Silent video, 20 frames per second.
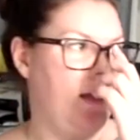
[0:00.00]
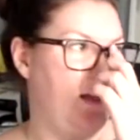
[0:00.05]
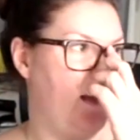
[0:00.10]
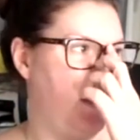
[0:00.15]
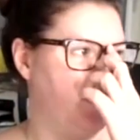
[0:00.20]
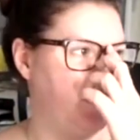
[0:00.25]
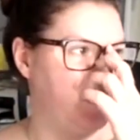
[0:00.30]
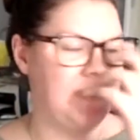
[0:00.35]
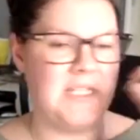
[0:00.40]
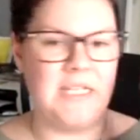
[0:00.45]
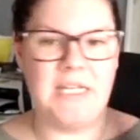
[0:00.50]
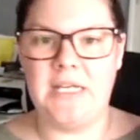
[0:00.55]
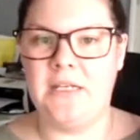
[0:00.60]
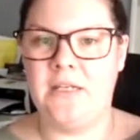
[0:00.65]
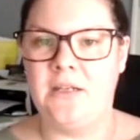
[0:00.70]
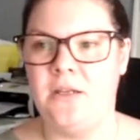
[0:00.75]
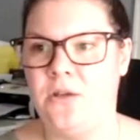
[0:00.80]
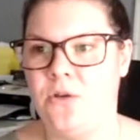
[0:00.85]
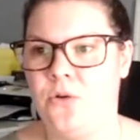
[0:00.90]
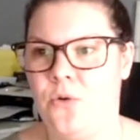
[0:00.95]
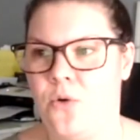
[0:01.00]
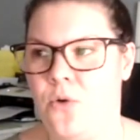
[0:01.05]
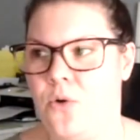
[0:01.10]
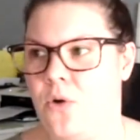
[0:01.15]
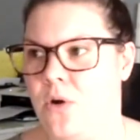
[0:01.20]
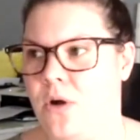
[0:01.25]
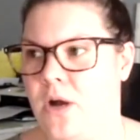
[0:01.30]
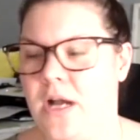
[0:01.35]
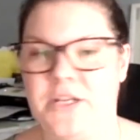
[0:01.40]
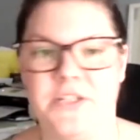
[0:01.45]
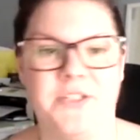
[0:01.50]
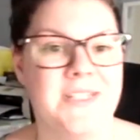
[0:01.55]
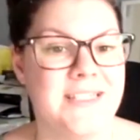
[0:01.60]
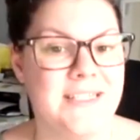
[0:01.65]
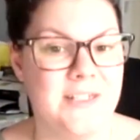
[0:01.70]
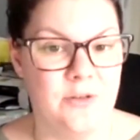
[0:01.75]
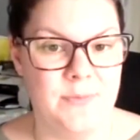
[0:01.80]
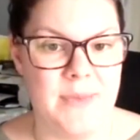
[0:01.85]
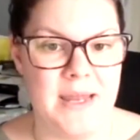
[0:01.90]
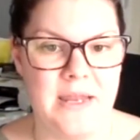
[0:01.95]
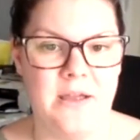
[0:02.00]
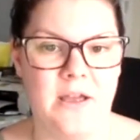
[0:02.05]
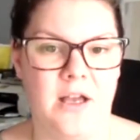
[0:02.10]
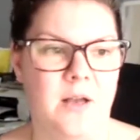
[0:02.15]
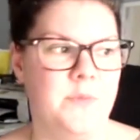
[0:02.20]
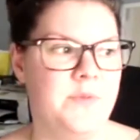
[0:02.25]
I've seen I used to sell makeup.